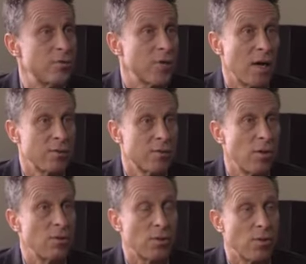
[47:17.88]
most doctors
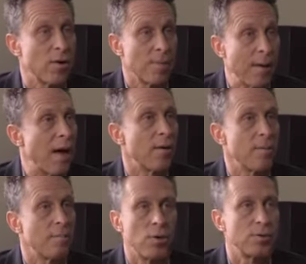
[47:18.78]
don't learn
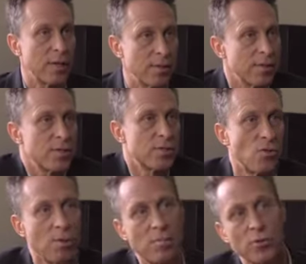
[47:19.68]
about mold illness
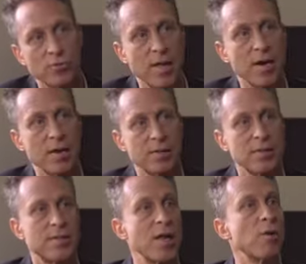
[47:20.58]
or mold-related
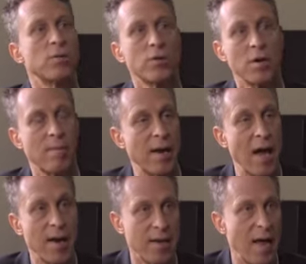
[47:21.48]
illness. They don't learn about
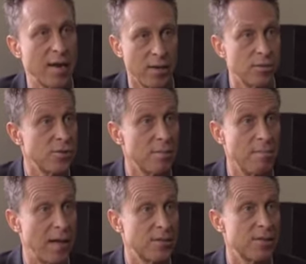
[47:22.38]
how to diagnose
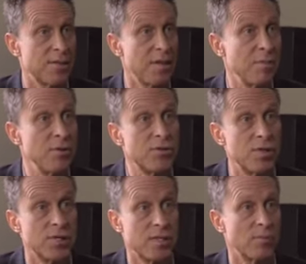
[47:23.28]
imbalances in the immune
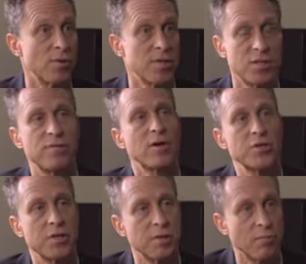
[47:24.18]
system or
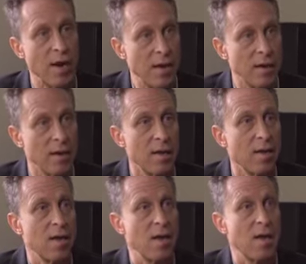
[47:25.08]
dysfunction in the brain.
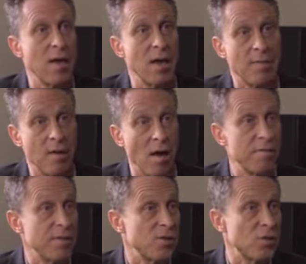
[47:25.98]
And they
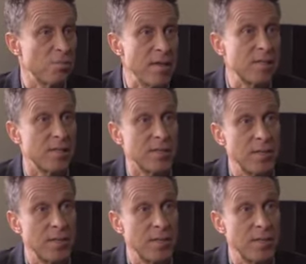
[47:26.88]
often dismiss the